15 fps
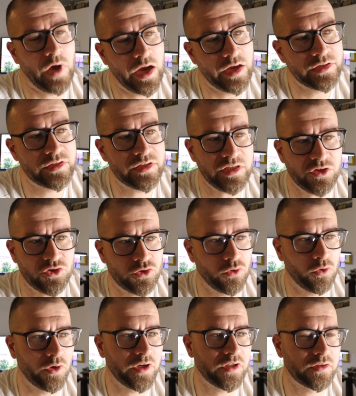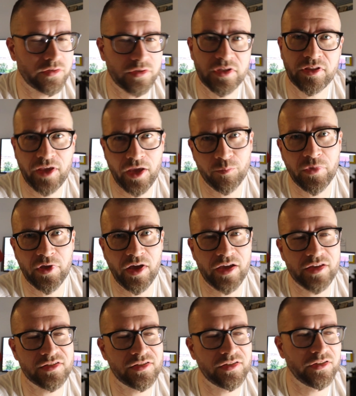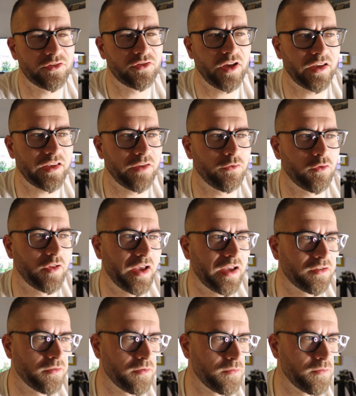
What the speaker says: Icy, sure. It can be icy. I give you that.